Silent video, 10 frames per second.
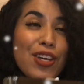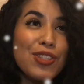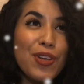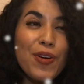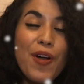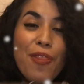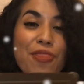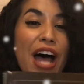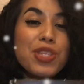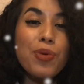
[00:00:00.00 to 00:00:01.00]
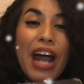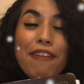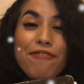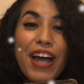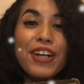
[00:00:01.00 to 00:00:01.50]
So that's what I
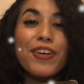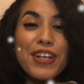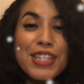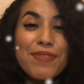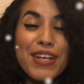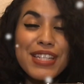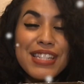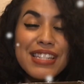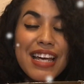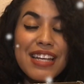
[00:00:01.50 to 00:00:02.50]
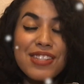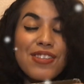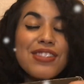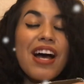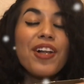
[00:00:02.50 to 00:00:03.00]
find Christmas is, to
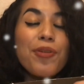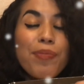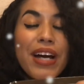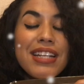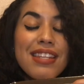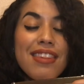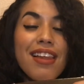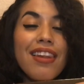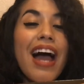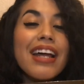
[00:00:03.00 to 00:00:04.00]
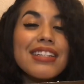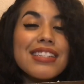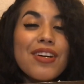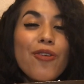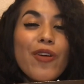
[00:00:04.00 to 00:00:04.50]
celebrate the
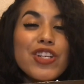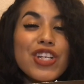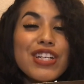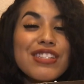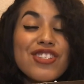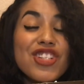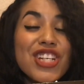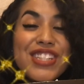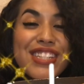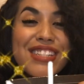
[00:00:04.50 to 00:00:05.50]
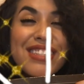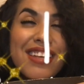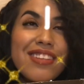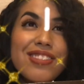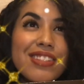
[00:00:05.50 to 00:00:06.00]
light, which is Jesus.
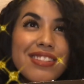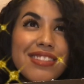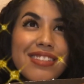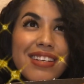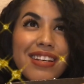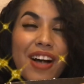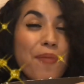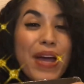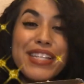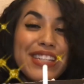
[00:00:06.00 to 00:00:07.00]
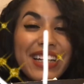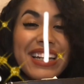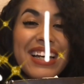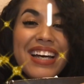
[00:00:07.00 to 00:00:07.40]
He's just amazing.